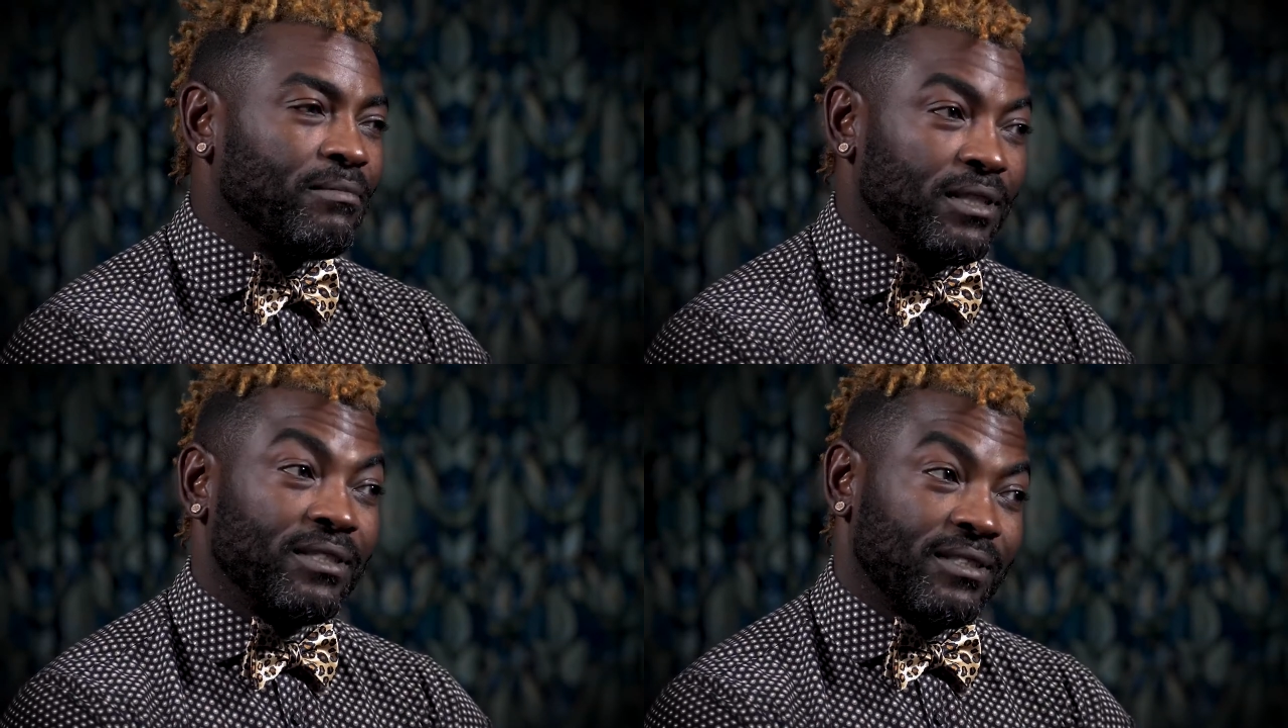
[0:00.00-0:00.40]

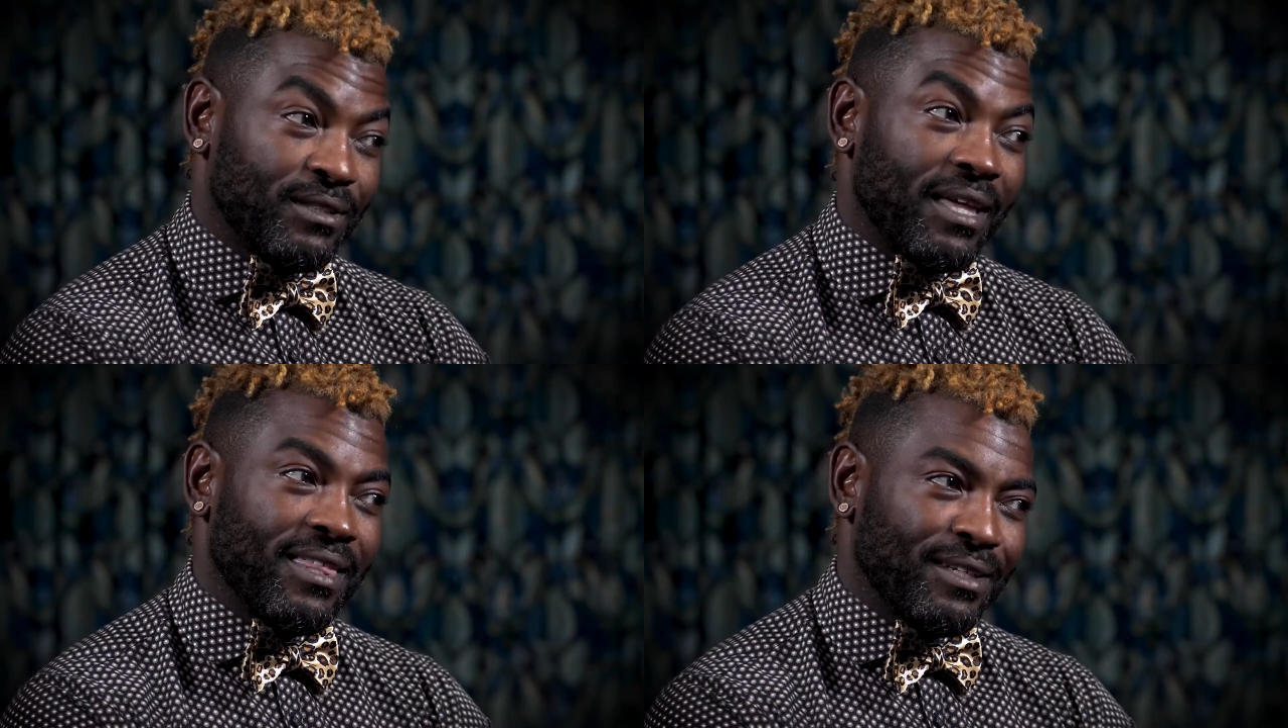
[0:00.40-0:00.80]

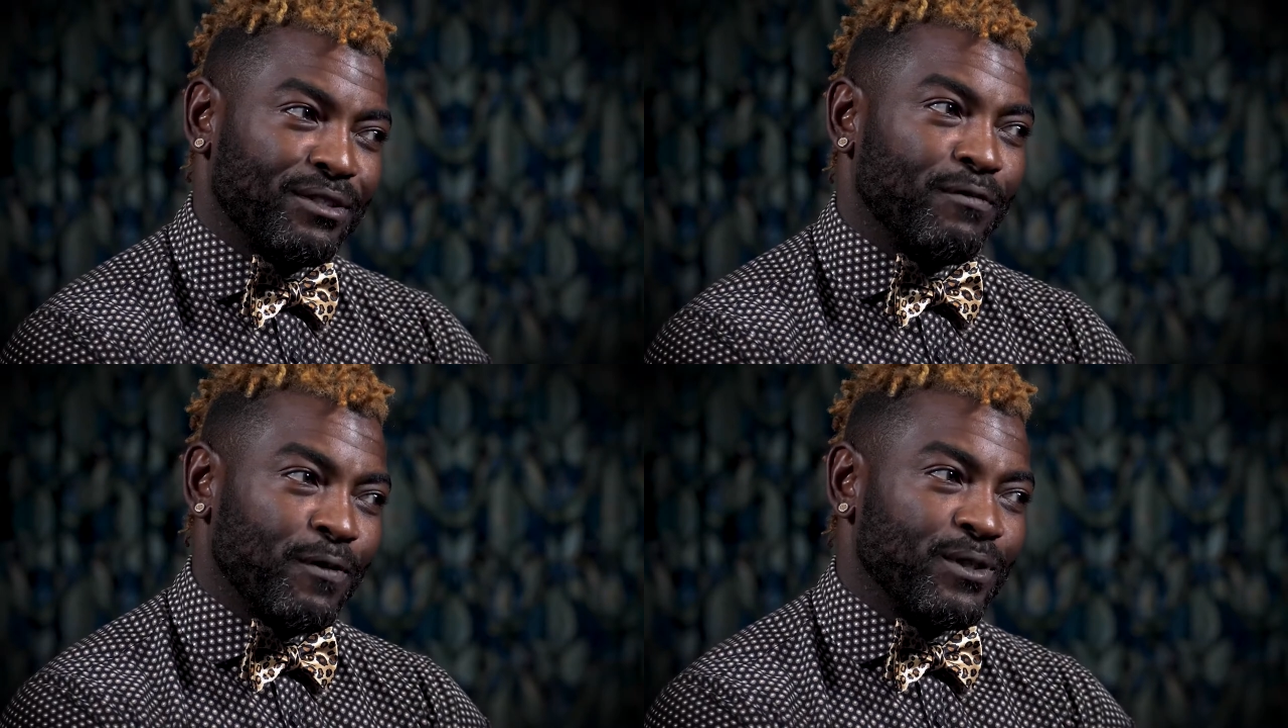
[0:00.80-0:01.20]
because I think
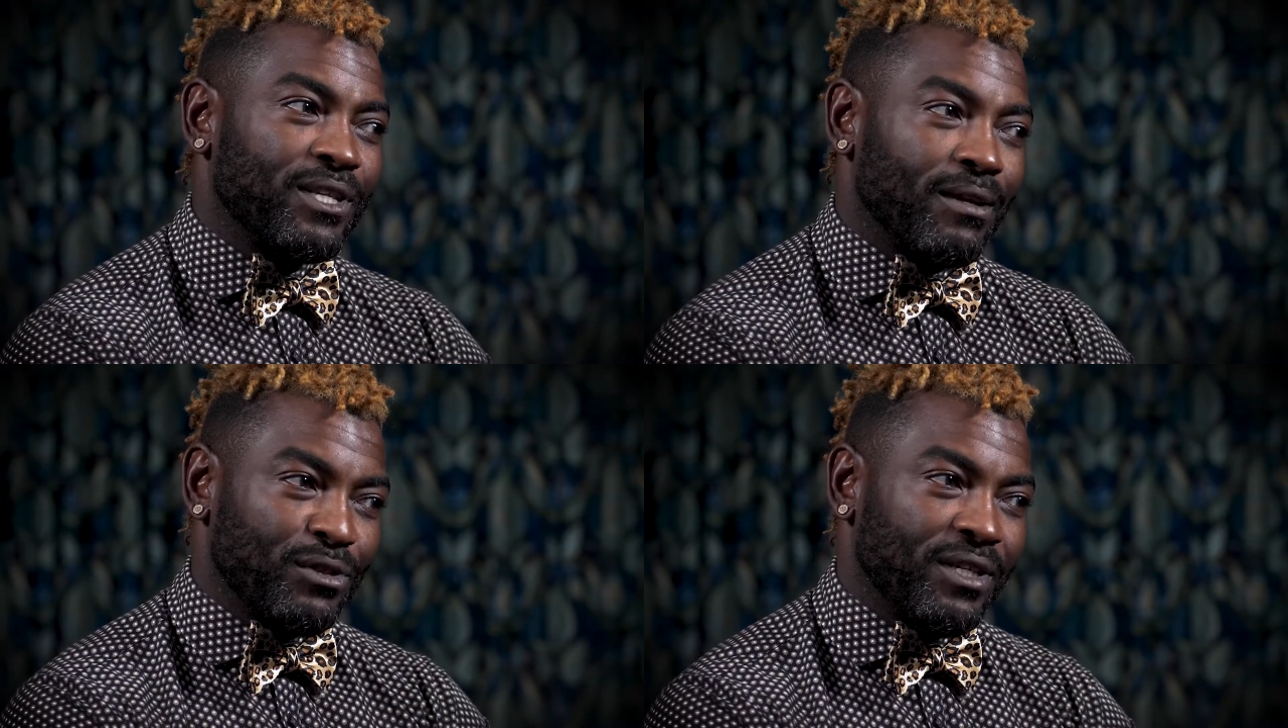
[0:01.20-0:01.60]
it's the first
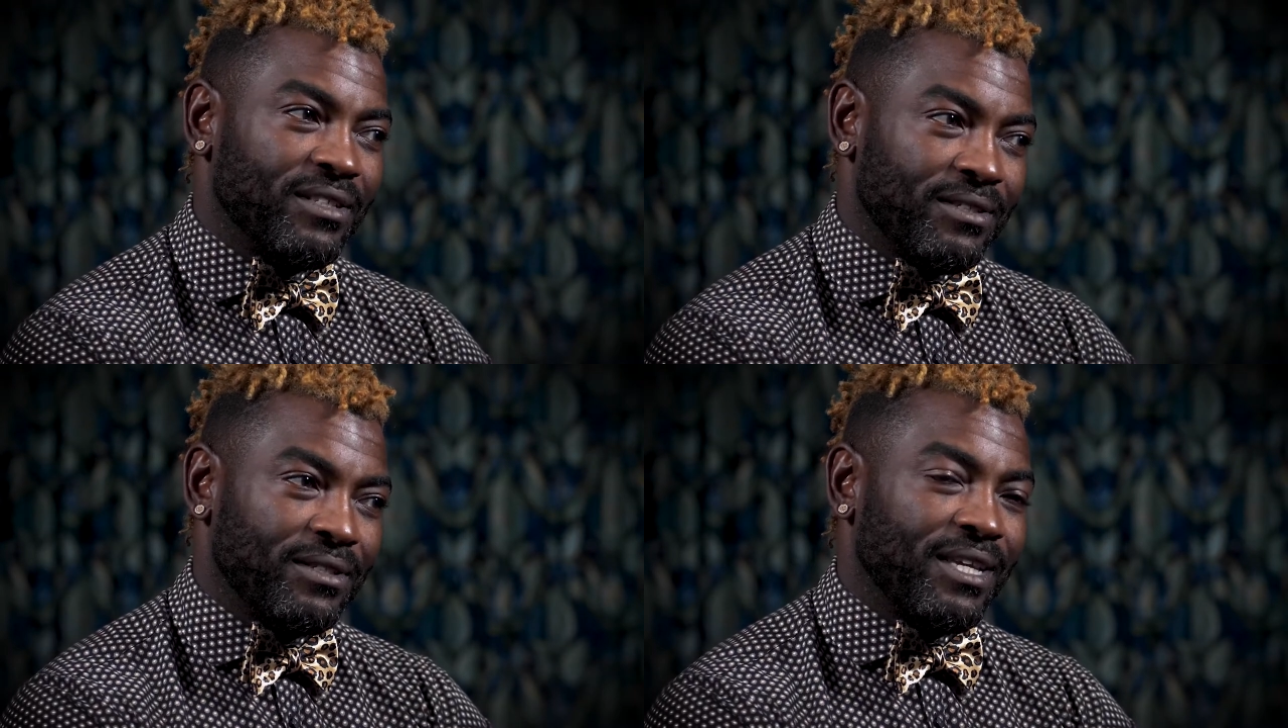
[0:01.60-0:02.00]
time she
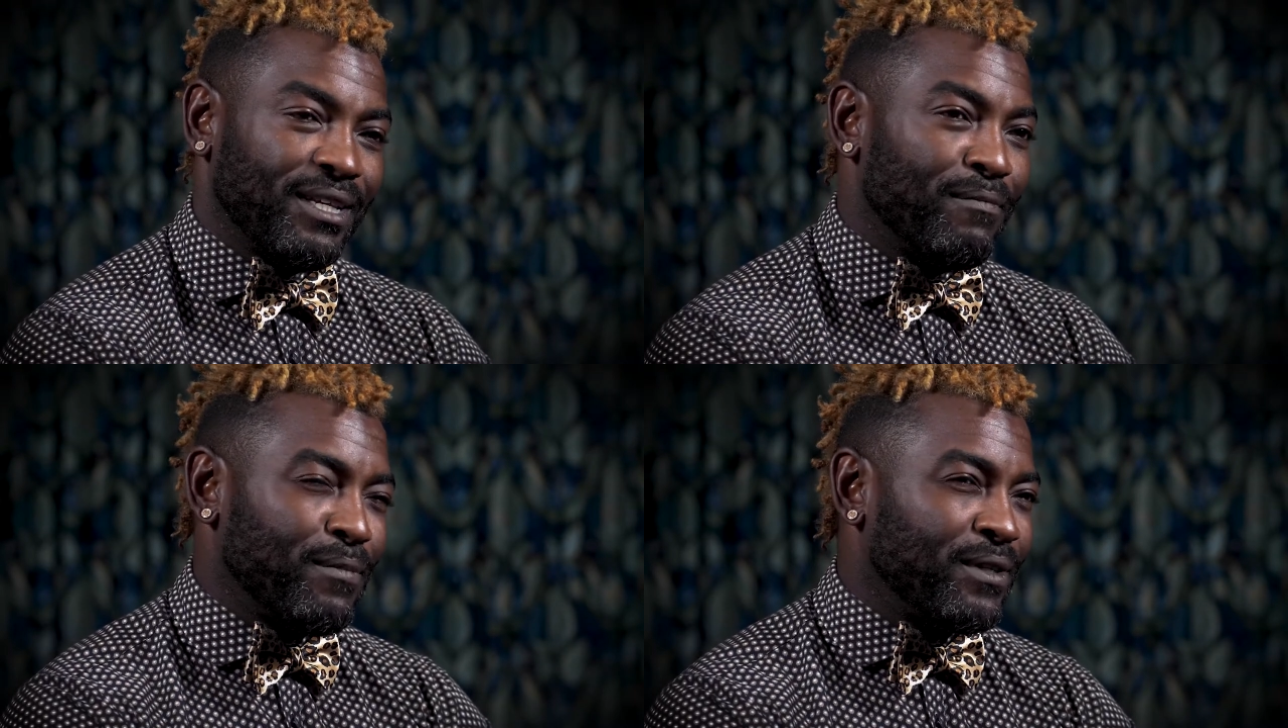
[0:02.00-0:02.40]
had seen
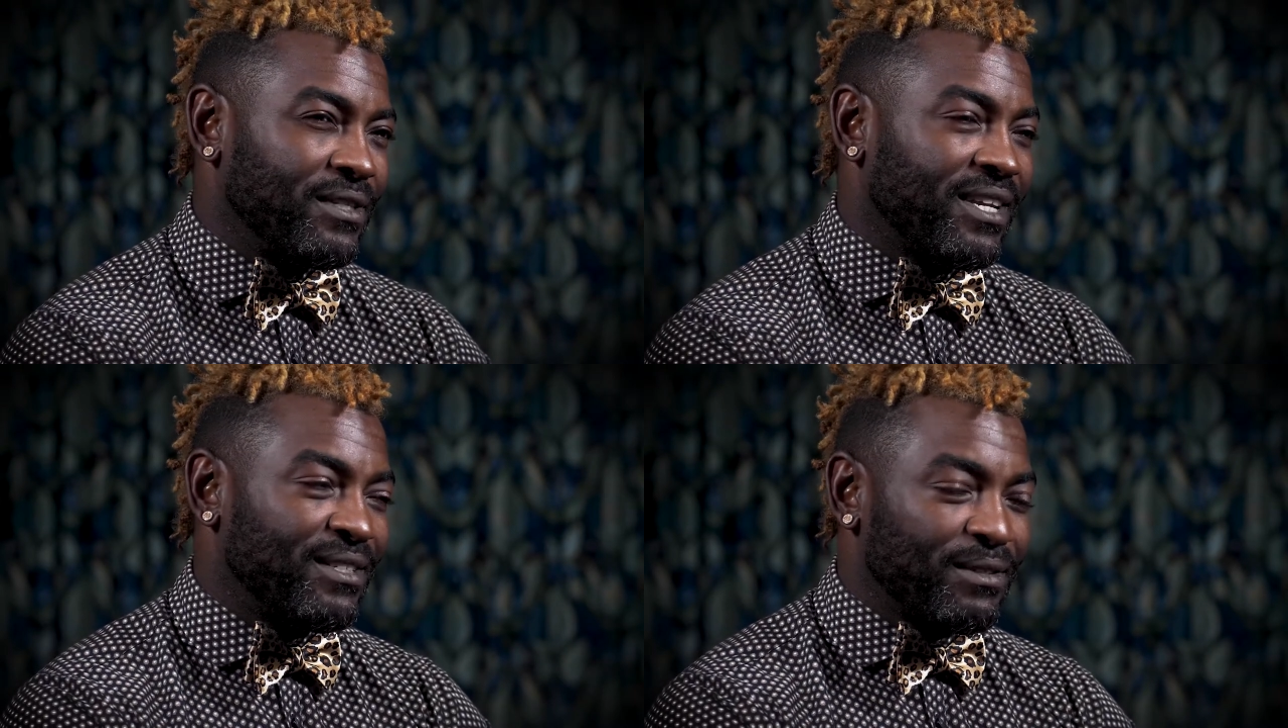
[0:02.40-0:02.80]
him put
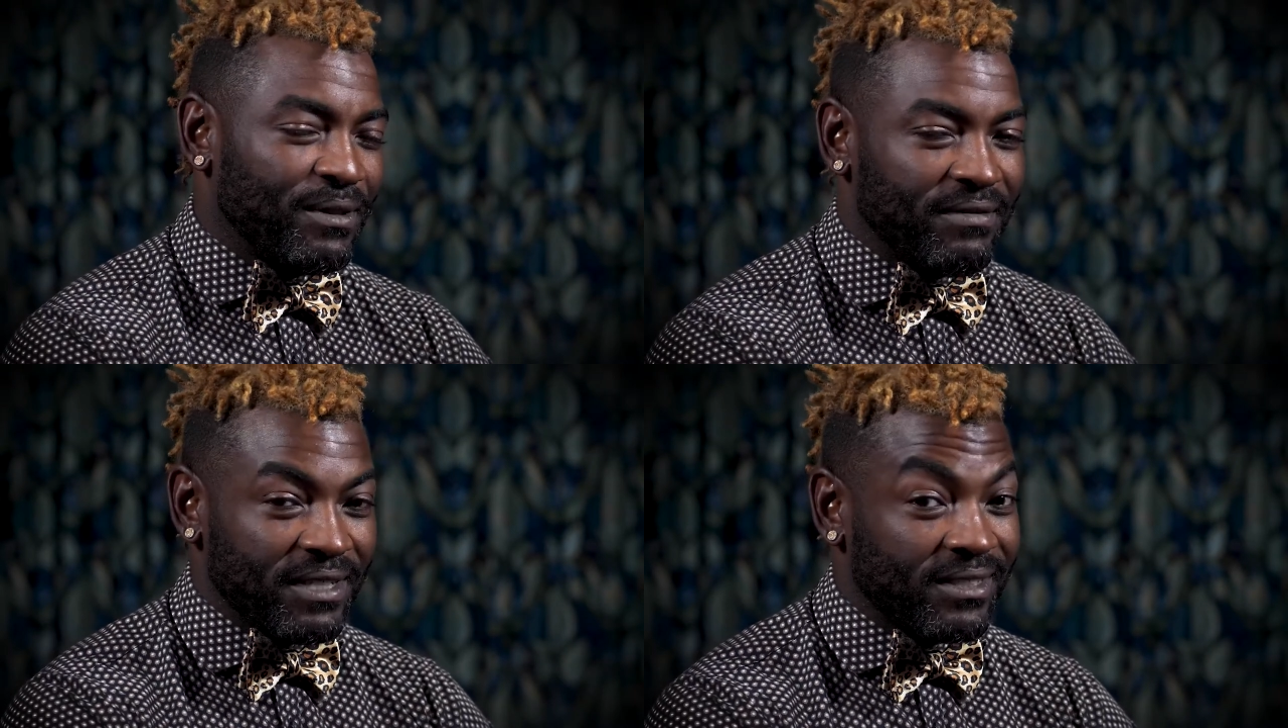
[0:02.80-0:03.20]
his hands on
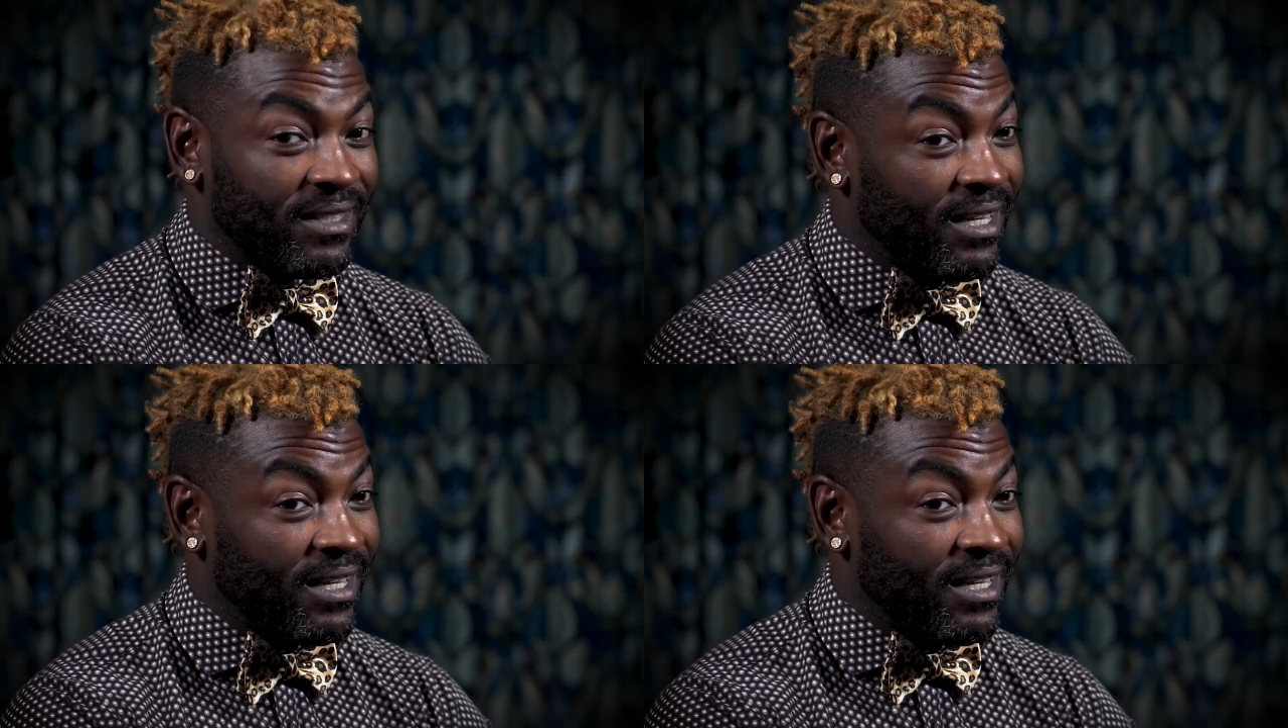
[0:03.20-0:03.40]
one of us,